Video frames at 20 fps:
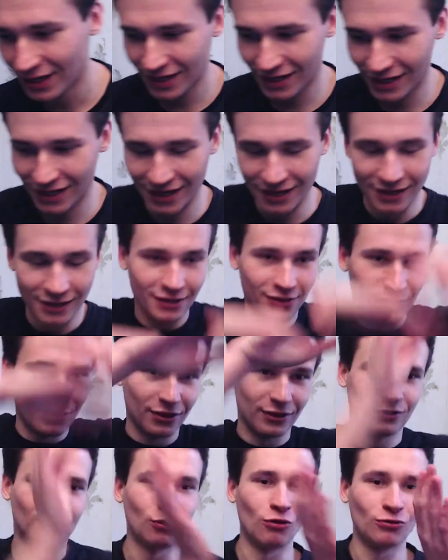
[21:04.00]
uh, in
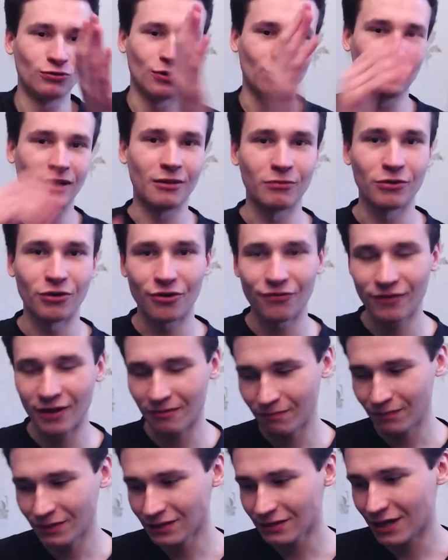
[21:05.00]
the total number of
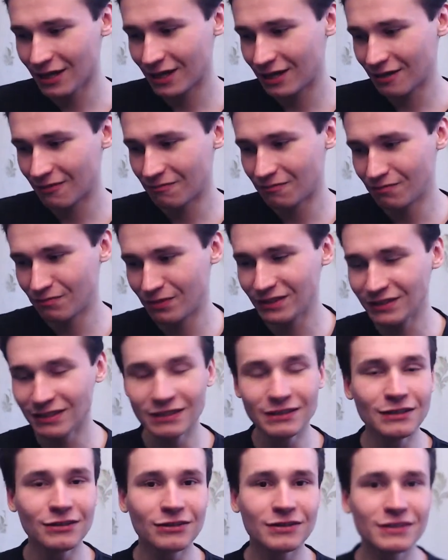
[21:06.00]
compet uh,
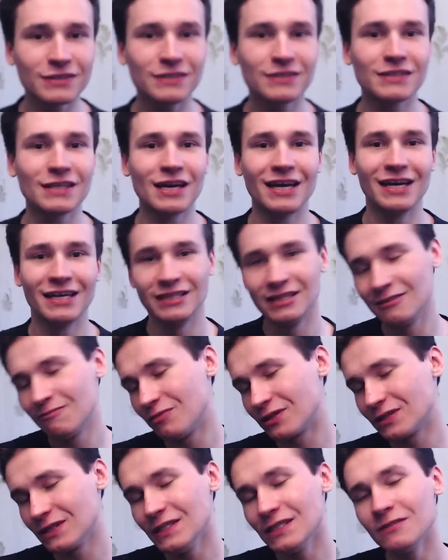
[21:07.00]
competitors, in
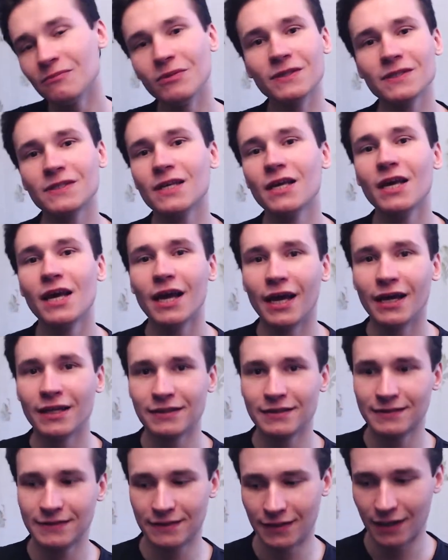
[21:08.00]
participants,
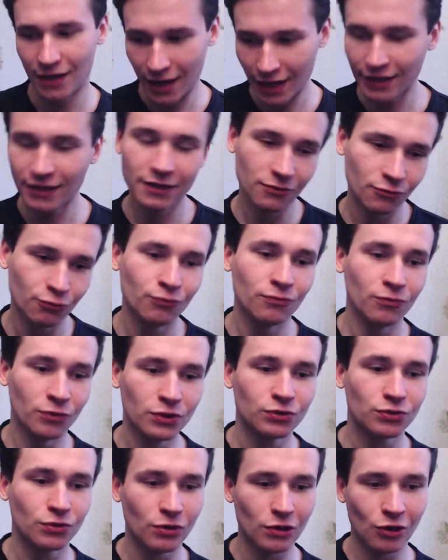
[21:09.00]
and I
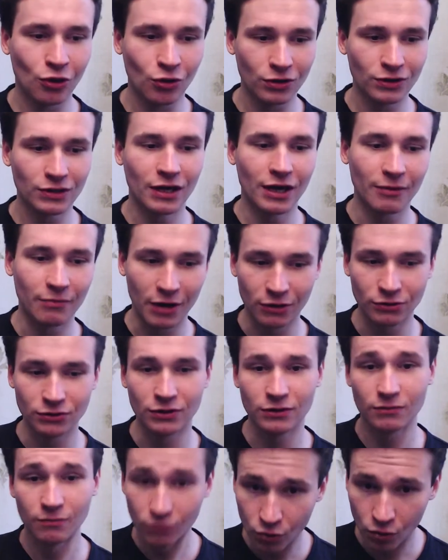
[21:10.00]
want to learn about
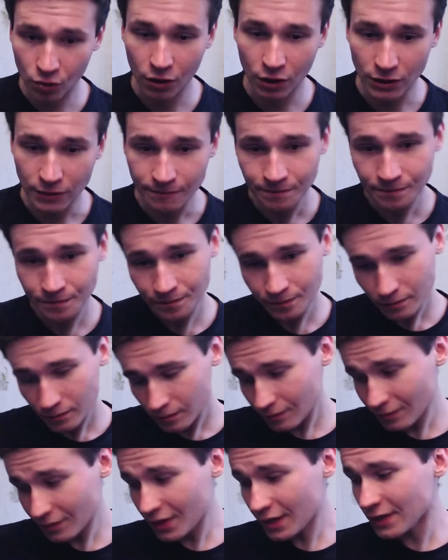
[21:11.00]
it more.
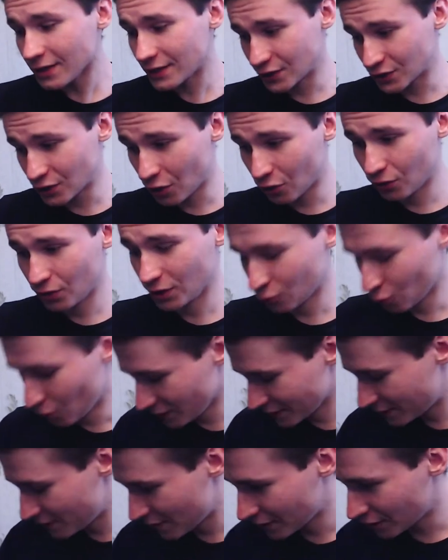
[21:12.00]
So, it
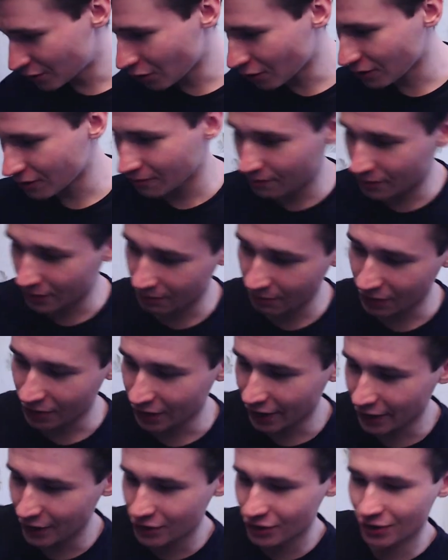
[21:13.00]
was the talk
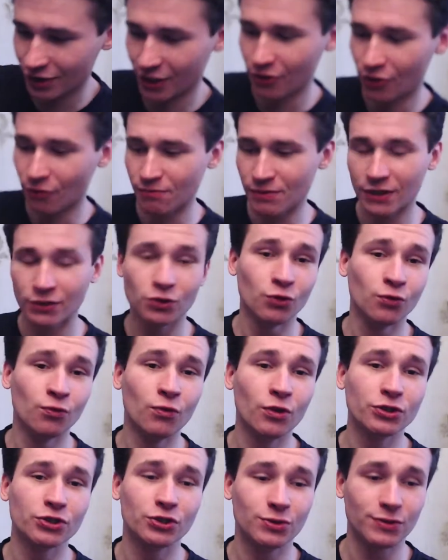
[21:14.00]
preparation, I hope that you
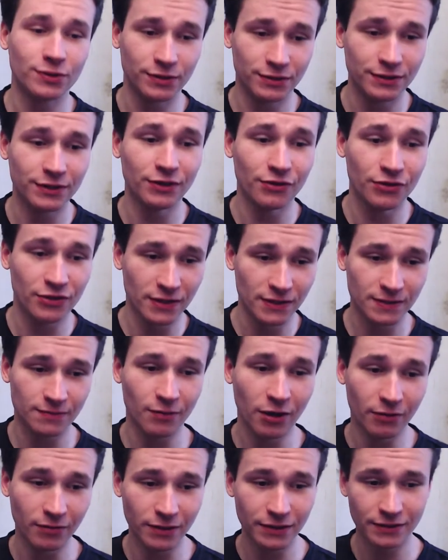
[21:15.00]
watched till this
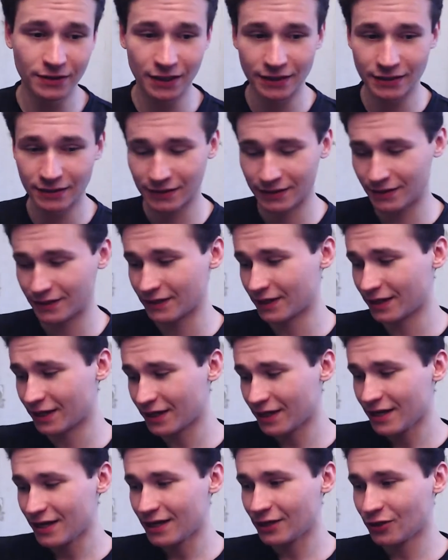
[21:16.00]
moment and
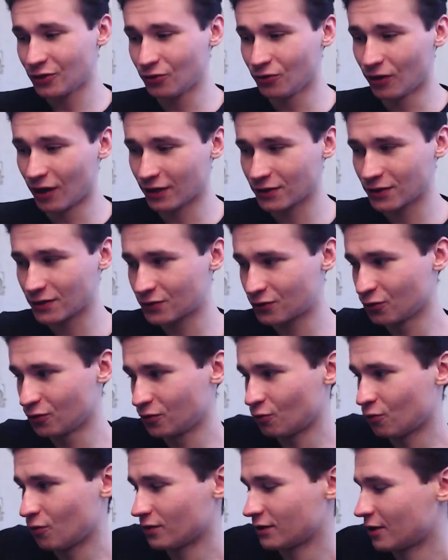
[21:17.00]
you understood
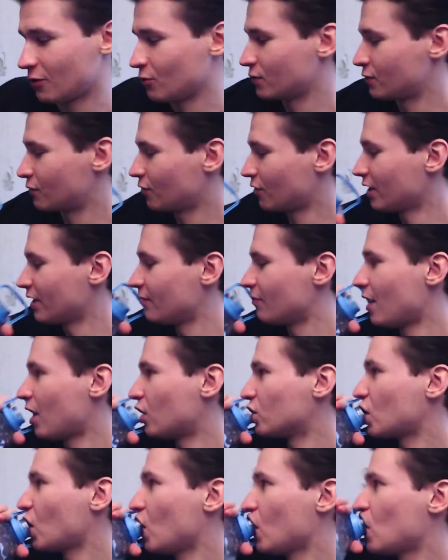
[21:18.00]
what I was talking about.